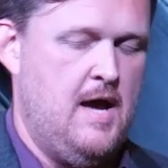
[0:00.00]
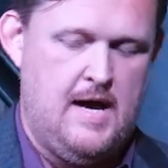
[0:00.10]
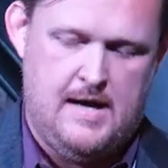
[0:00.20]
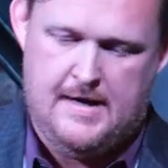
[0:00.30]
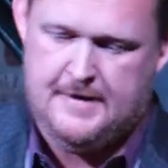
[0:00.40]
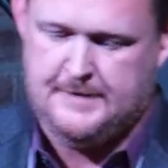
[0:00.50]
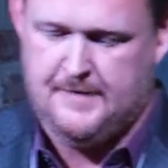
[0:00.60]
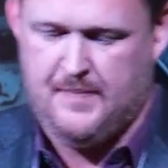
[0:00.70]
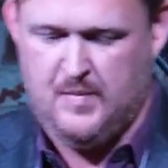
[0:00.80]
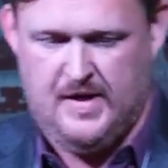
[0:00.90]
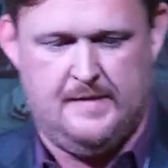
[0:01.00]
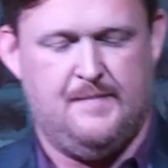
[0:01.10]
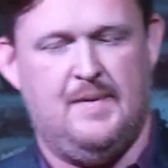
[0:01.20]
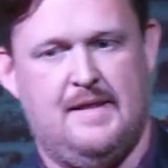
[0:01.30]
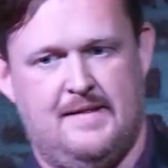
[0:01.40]
but
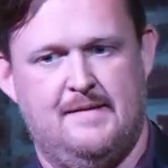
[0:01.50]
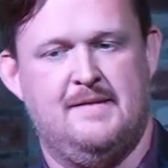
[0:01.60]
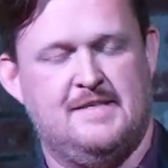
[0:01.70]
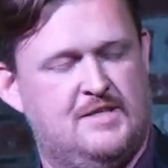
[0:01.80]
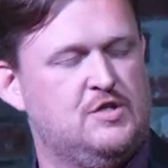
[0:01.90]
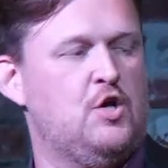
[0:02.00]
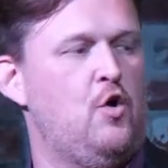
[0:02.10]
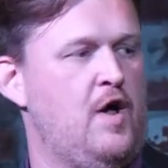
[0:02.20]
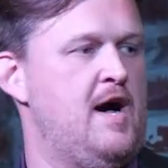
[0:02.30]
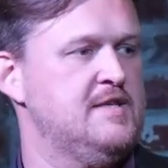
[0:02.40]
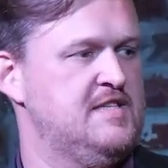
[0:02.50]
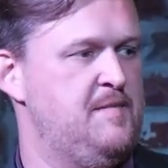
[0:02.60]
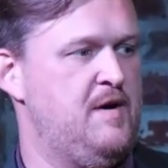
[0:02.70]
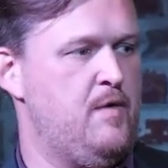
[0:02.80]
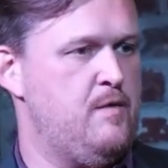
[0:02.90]
this whole
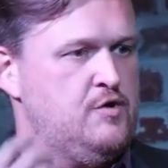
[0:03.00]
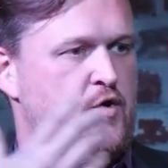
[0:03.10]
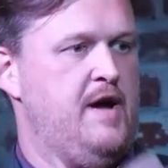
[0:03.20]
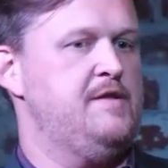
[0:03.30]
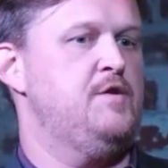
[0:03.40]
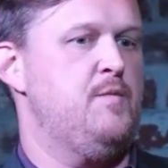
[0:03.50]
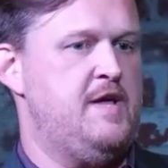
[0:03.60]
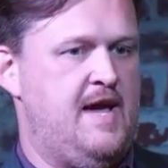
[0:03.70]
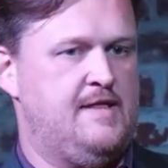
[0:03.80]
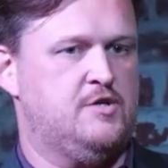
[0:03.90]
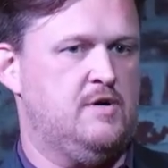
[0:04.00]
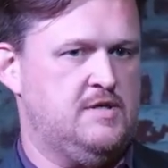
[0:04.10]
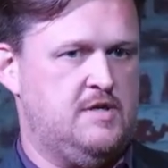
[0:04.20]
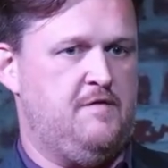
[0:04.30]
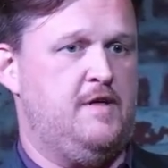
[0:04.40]
concept that we were trying to regain the
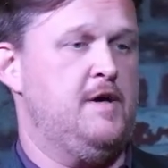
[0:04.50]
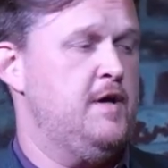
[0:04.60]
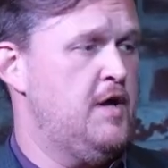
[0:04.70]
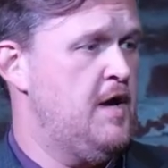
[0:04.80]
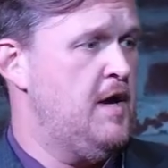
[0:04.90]
trust of the